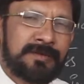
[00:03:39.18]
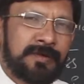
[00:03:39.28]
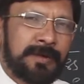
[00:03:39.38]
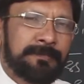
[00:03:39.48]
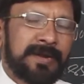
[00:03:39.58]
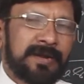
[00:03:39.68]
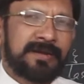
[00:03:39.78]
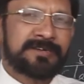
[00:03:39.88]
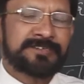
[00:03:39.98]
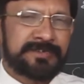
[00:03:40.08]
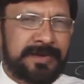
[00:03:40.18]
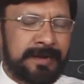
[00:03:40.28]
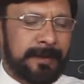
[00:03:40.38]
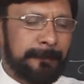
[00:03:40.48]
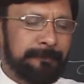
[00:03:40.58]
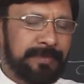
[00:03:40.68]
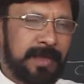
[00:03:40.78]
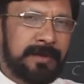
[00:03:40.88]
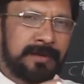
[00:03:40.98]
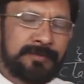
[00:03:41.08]
For better understanding,
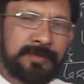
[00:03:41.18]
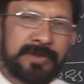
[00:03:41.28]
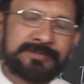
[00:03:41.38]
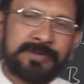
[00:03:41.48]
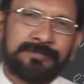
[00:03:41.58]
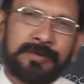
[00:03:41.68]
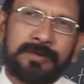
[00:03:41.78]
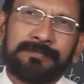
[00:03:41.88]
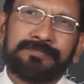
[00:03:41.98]
I will give you an example.